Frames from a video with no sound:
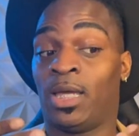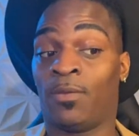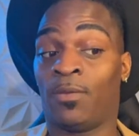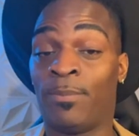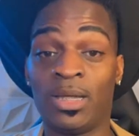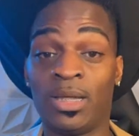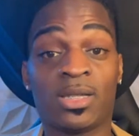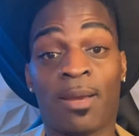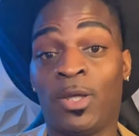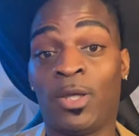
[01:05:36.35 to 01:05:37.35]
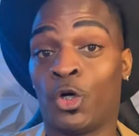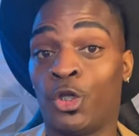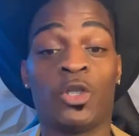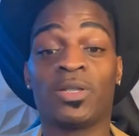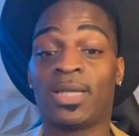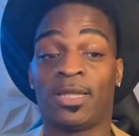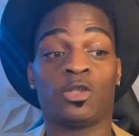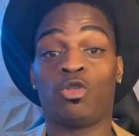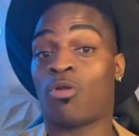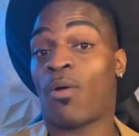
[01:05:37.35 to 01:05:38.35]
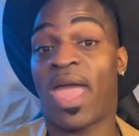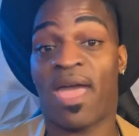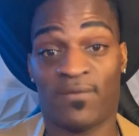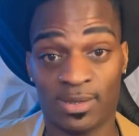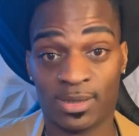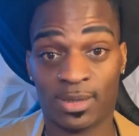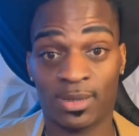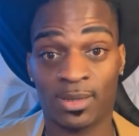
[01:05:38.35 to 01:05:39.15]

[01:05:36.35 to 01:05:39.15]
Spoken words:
the bill is going to be on you, you're saying that you don't have it,